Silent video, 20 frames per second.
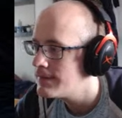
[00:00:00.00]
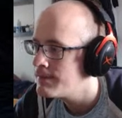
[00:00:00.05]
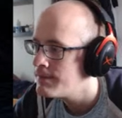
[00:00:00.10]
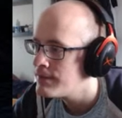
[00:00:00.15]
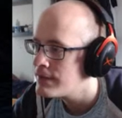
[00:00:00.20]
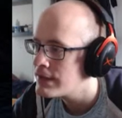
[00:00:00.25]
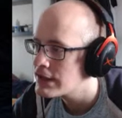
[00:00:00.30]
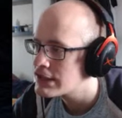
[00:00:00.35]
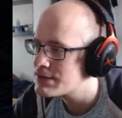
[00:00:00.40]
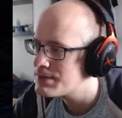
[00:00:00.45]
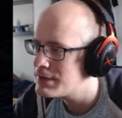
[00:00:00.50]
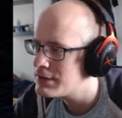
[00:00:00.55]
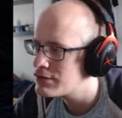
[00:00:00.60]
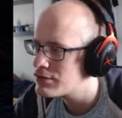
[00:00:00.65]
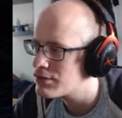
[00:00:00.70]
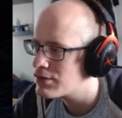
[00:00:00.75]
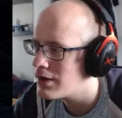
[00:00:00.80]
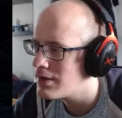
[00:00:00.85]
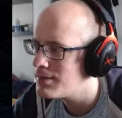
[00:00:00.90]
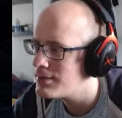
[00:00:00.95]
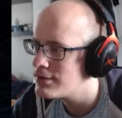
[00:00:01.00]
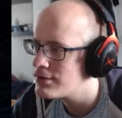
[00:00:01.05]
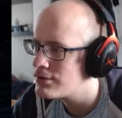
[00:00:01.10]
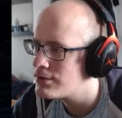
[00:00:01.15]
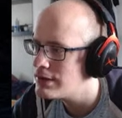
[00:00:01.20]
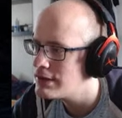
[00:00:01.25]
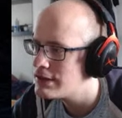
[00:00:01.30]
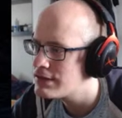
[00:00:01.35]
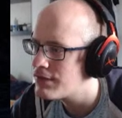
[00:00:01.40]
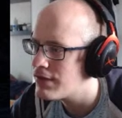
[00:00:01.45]
Experience requirement to
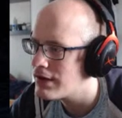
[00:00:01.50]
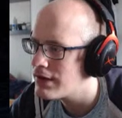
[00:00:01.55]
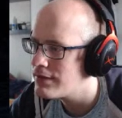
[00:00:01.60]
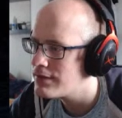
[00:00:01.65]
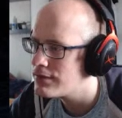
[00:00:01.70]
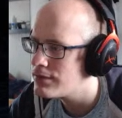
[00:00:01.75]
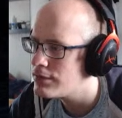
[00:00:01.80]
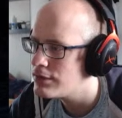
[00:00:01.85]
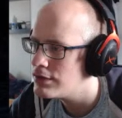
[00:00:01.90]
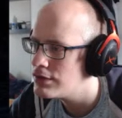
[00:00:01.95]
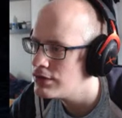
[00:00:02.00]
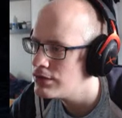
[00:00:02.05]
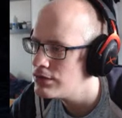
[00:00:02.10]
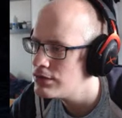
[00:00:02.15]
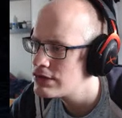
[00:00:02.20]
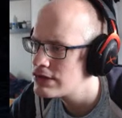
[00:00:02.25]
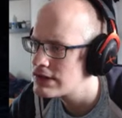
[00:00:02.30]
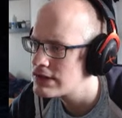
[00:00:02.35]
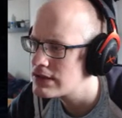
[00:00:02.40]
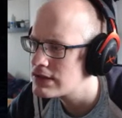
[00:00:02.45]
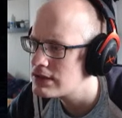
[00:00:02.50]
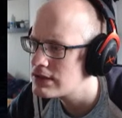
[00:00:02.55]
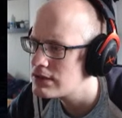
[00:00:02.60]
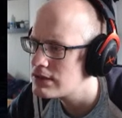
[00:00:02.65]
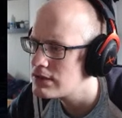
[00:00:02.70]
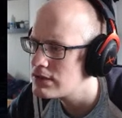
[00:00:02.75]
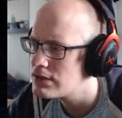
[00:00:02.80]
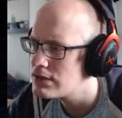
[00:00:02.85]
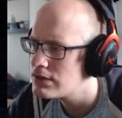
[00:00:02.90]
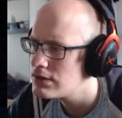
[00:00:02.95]
reach 5 reduced.
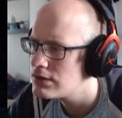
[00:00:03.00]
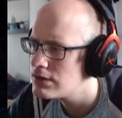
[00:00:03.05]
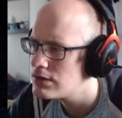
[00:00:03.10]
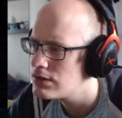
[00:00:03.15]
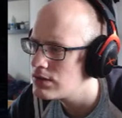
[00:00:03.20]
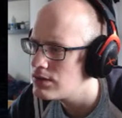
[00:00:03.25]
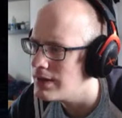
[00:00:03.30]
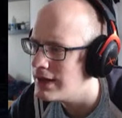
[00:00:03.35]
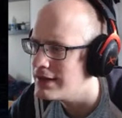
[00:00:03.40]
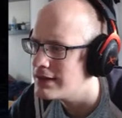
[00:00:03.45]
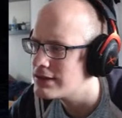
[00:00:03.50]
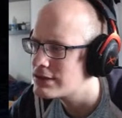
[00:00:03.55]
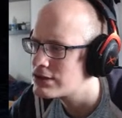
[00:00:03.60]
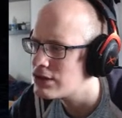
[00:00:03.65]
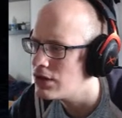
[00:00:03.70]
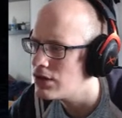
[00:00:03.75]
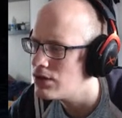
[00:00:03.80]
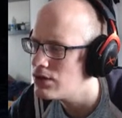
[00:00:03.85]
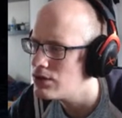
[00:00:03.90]
Wait, so